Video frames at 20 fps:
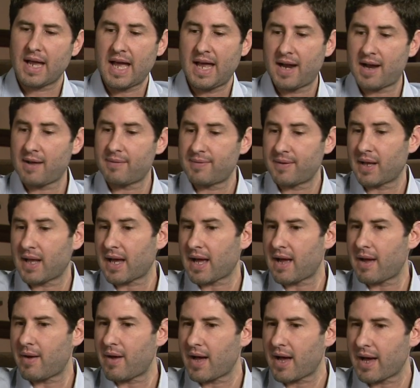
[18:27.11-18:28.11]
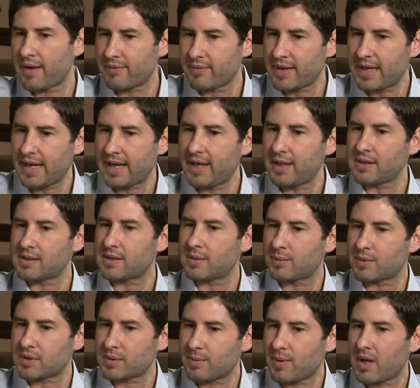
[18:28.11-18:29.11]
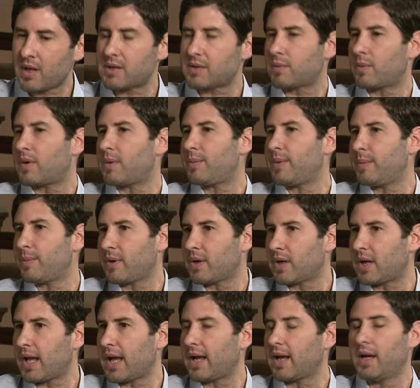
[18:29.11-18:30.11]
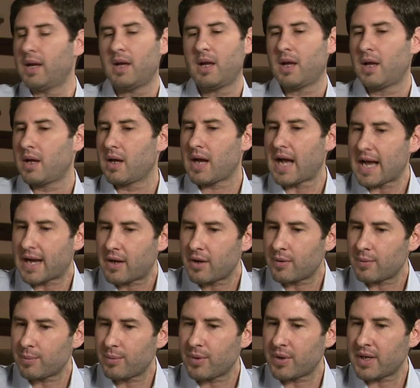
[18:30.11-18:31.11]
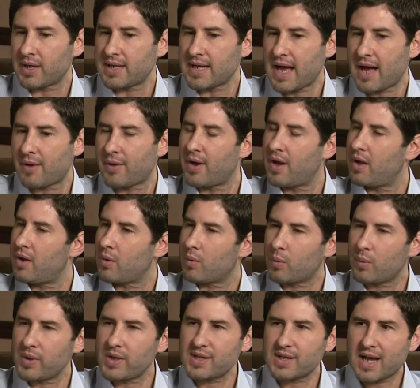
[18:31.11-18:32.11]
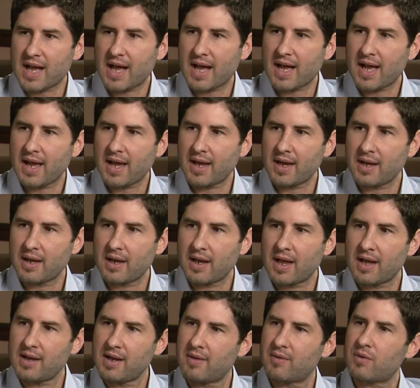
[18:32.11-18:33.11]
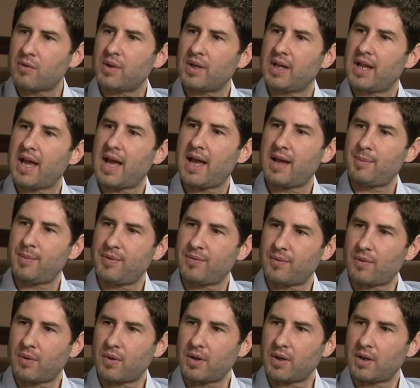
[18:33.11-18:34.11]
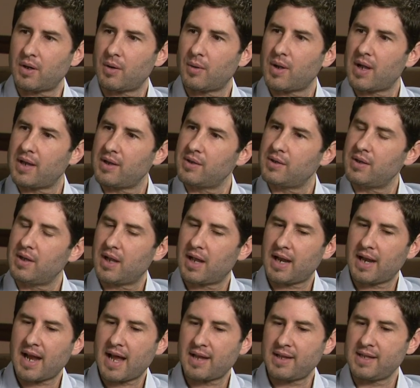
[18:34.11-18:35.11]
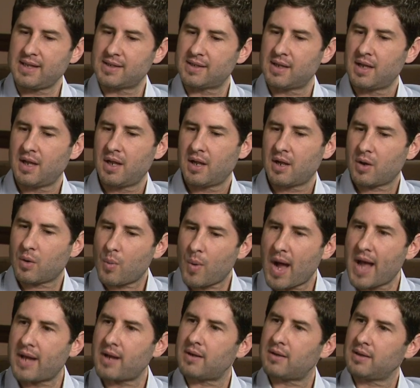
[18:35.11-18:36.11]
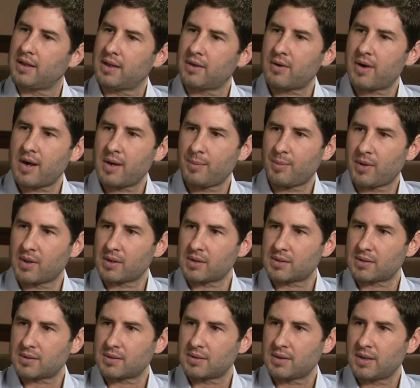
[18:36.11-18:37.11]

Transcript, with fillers: and I feel like I, I'm getting some response where people are like, I couldn't put it down, which I had never really had before. You know, I I'd had these quieter literary books.